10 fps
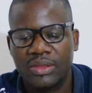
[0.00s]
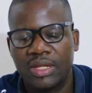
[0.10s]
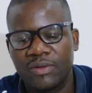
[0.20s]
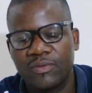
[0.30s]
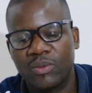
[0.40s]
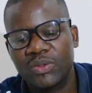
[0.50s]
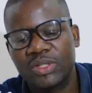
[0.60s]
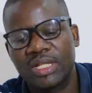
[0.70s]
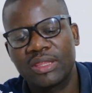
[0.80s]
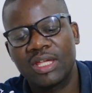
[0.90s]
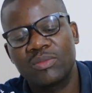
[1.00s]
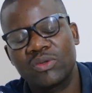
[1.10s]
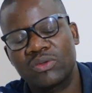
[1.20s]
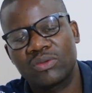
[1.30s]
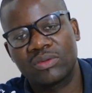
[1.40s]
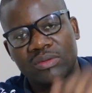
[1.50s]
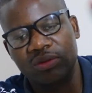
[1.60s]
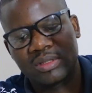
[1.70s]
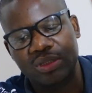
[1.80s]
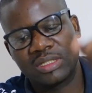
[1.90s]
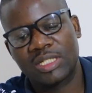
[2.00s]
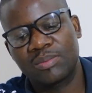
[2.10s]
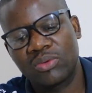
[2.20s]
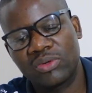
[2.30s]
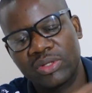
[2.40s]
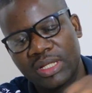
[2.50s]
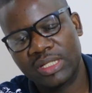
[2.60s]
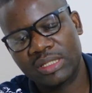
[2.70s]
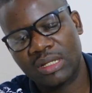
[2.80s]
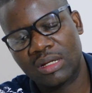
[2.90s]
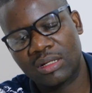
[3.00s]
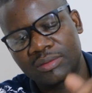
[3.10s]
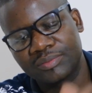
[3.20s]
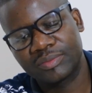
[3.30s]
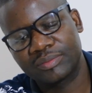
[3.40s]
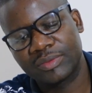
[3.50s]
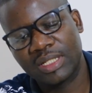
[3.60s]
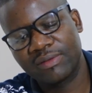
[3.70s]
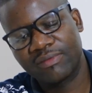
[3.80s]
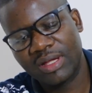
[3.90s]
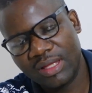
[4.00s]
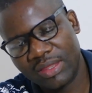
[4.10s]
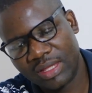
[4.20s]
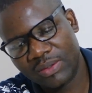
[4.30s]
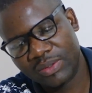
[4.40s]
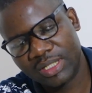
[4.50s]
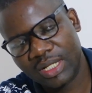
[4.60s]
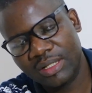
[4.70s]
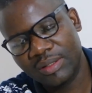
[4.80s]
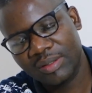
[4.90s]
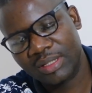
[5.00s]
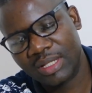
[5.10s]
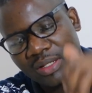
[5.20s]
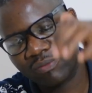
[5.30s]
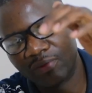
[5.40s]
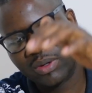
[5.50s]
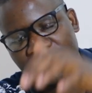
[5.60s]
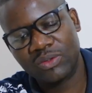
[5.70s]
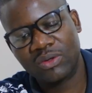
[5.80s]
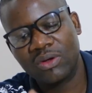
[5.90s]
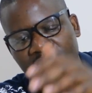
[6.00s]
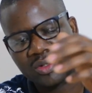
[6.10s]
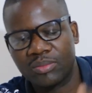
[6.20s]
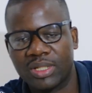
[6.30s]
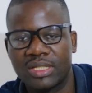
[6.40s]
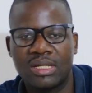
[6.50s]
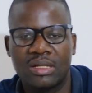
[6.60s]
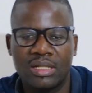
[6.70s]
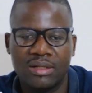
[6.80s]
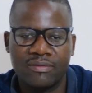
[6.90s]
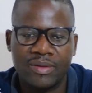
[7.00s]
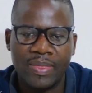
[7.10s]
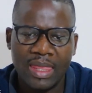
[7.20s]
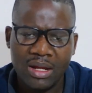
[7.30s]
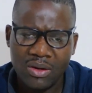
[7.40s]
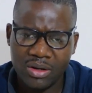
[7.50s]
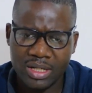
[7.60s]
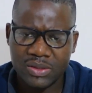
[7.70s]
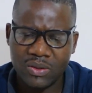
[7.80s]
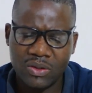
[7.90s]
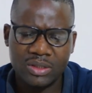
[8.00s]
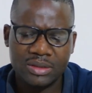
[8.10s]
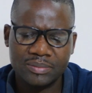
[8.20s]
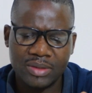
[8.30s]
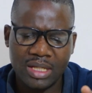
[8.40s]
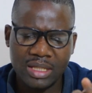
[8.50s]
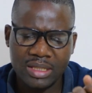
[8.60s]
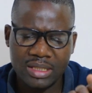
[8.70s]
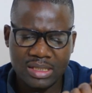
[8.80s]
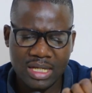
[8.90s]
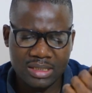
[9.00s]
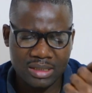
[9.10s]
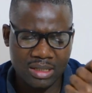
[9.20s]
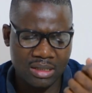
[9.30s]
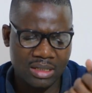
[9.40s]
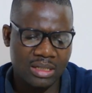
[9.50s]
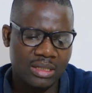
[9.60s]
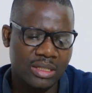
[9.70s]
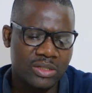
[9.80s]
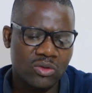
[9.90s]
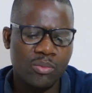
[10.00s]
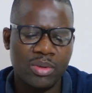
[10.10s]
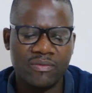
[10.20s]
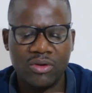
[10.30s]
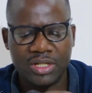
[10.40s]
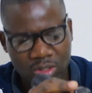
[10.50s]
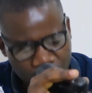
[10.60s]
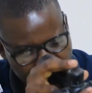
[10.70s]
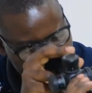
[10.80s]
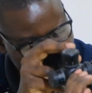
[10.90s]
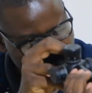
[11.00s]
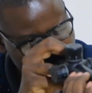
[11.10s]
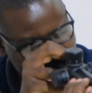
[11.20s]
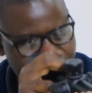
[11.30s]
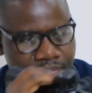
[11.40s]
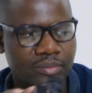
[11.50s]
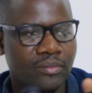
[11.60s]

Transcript: Then if you want to turn them, you just pull this lever and then you turn. Then if you want to lock, press the lever. Alright, so the other thing is that the scope have got illumination.